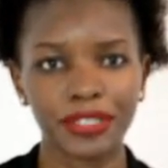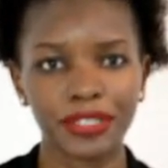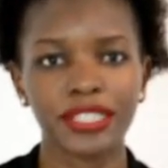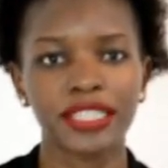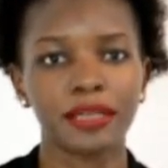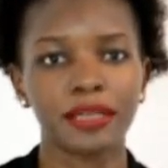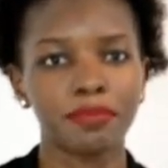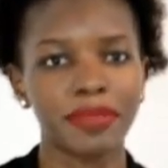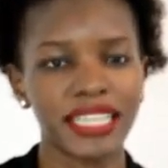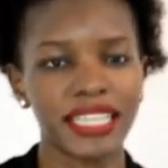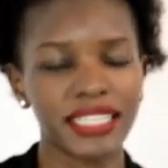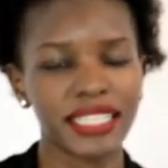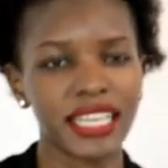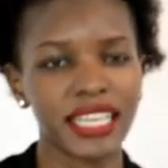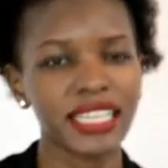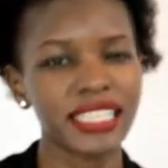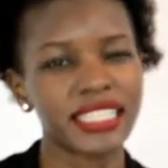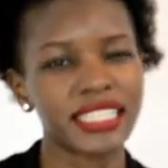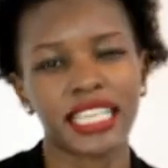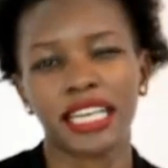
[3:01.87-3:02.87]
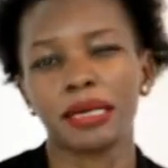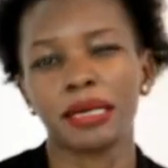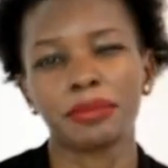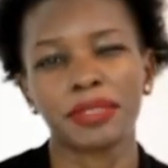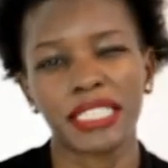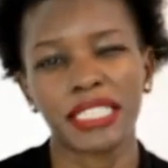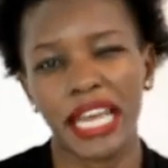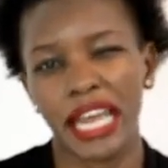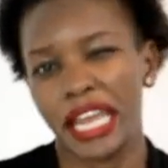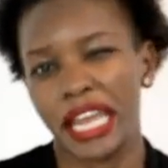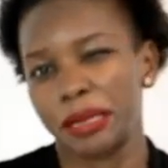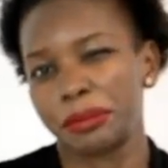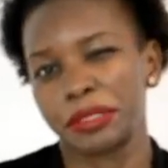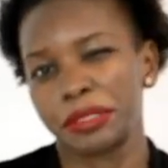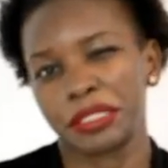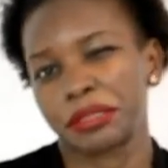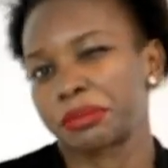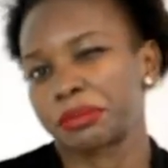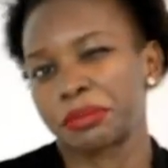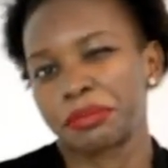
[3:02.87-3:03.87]
the better,
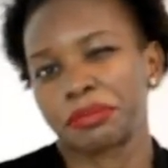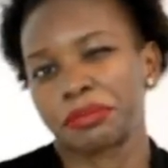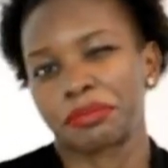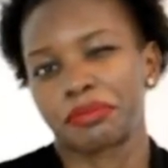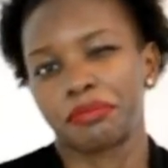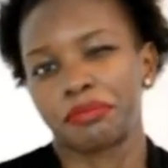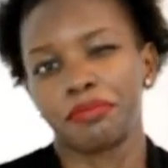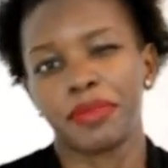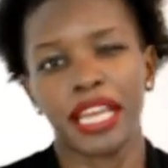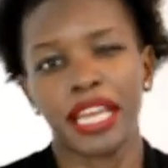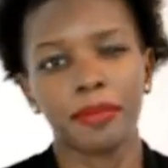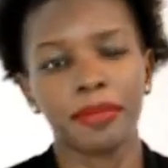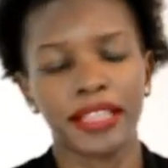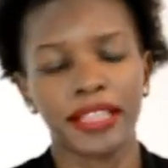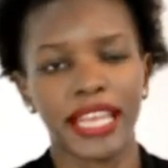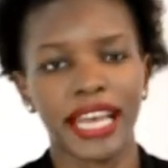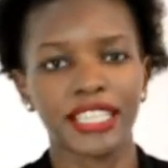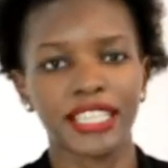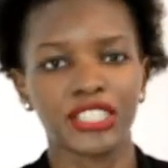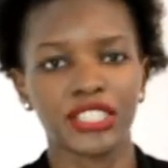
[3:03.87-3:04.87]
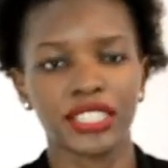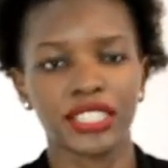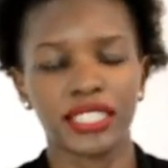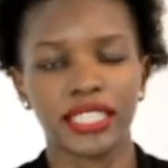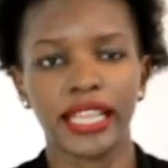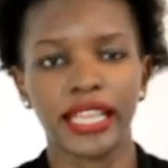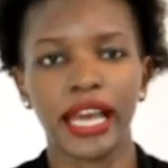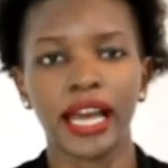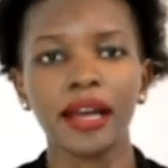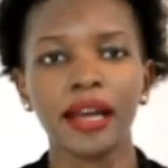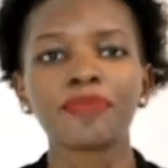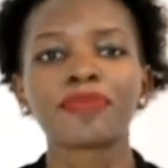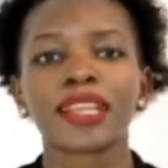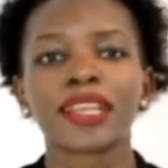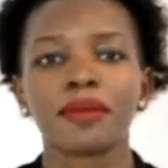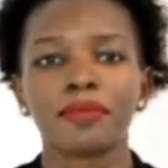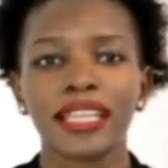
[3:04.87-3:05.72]
sometimes maybe they're just there.